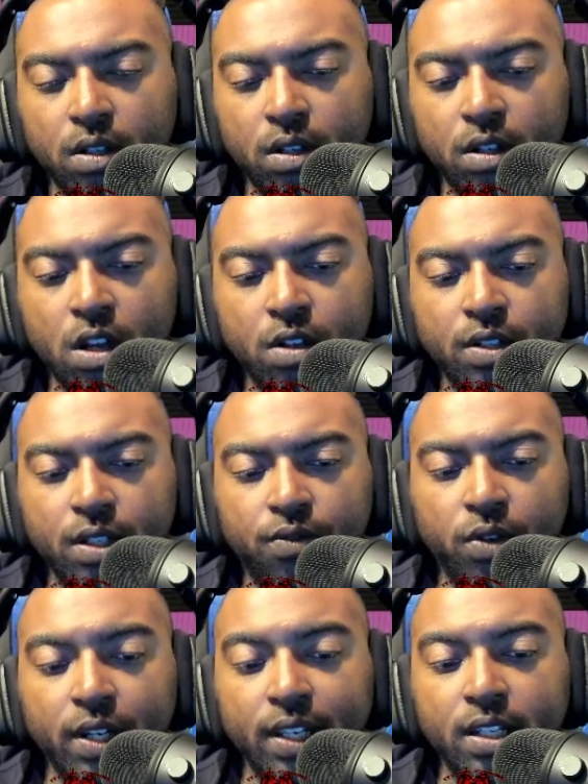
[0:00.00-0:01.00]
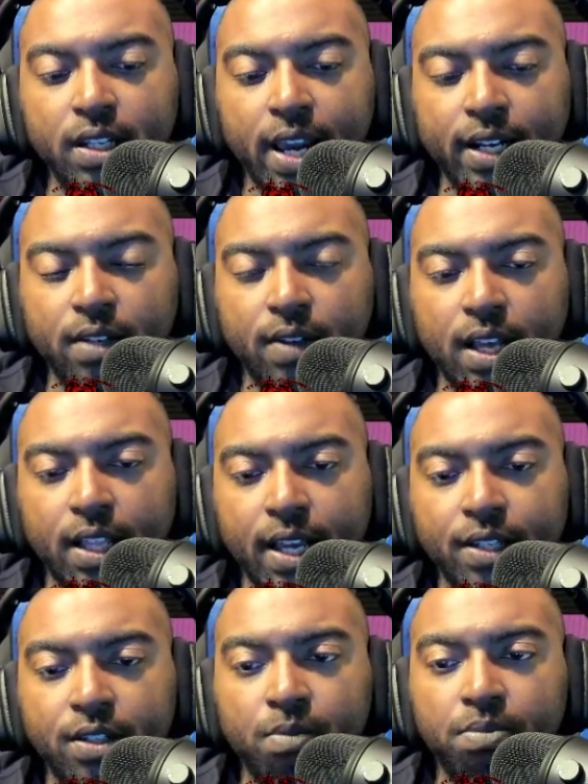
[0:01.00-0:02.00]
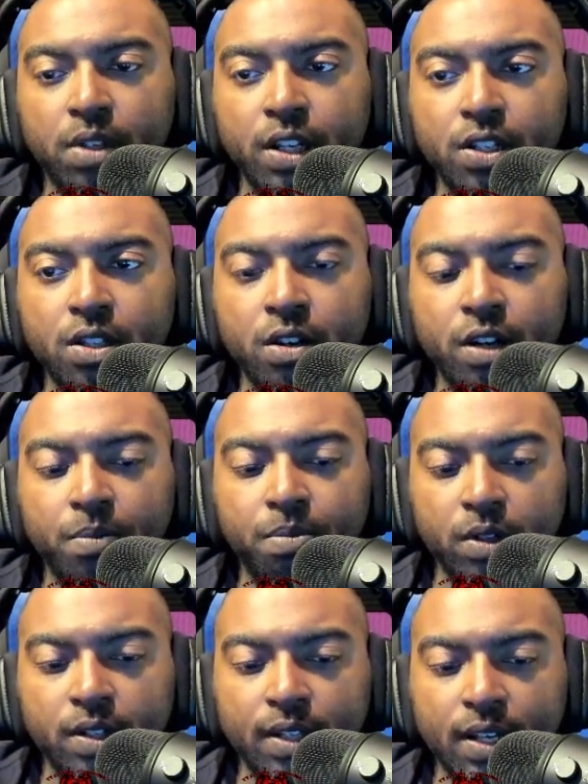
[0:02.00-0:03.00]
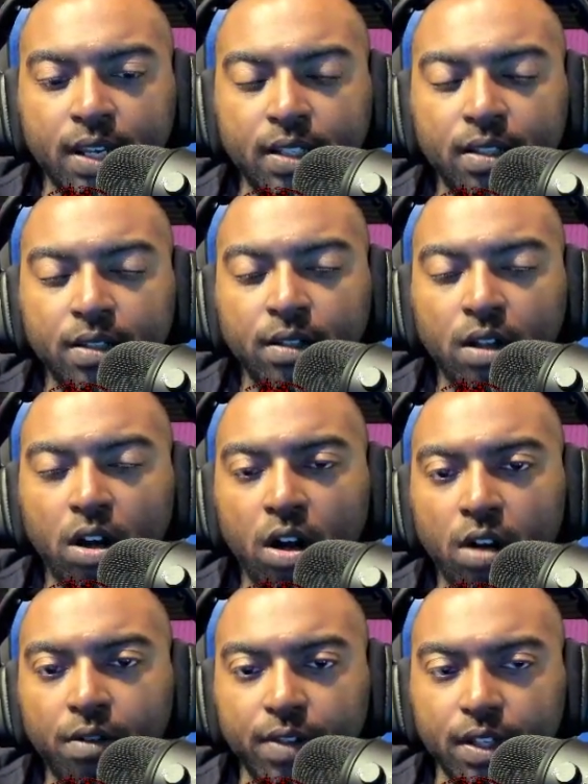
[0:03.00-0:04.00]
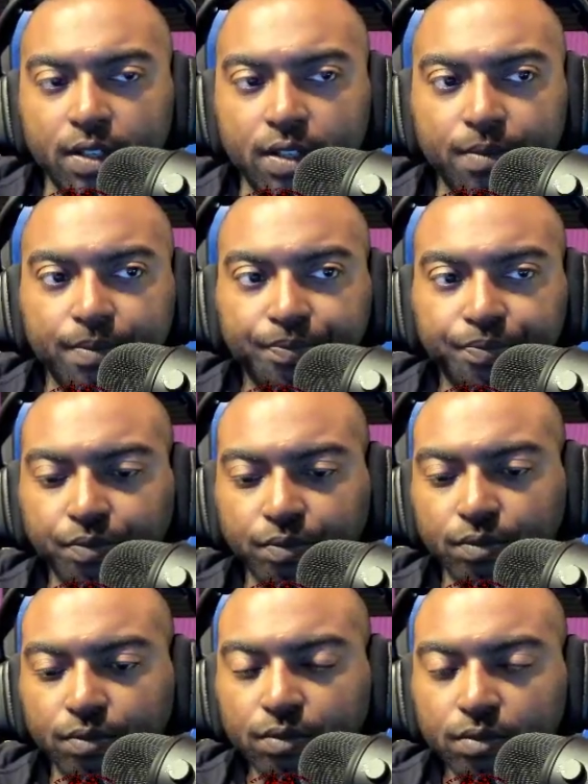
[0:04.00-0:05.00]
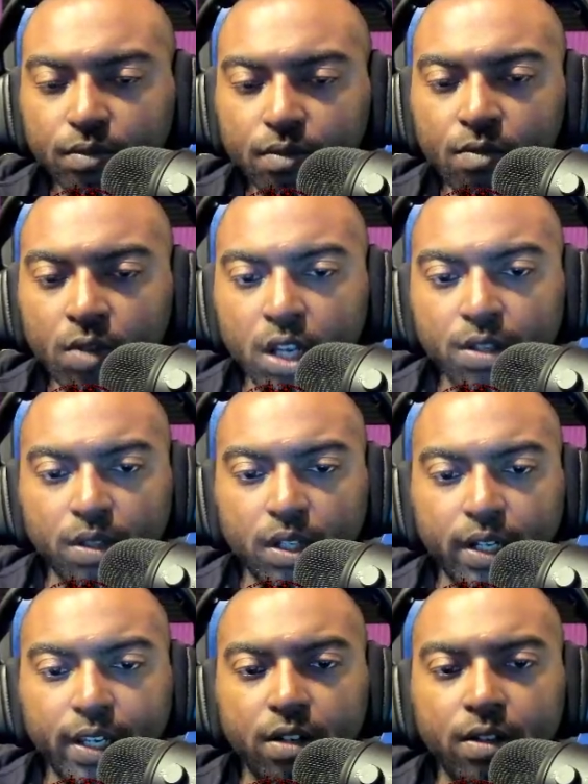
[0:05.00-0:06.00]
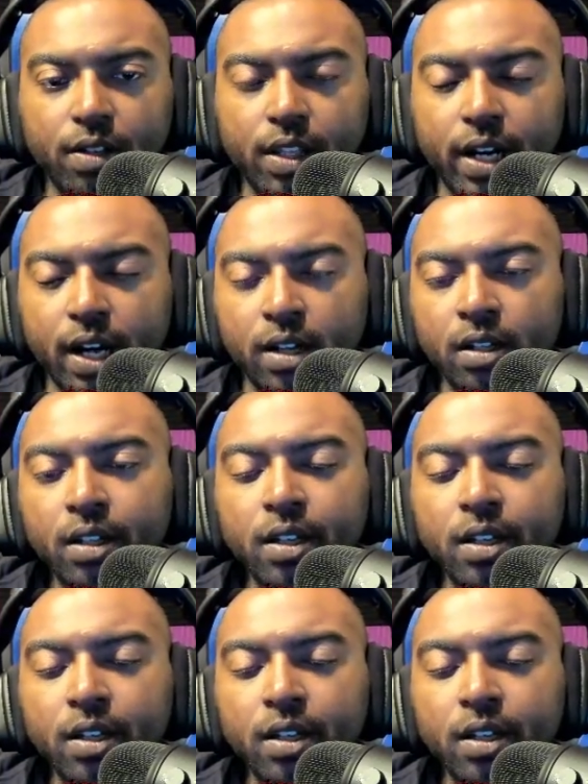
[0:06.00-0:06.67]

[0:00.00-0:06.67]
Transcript: No, it says for each active ally. So plus 30% offense is what they're getting on there.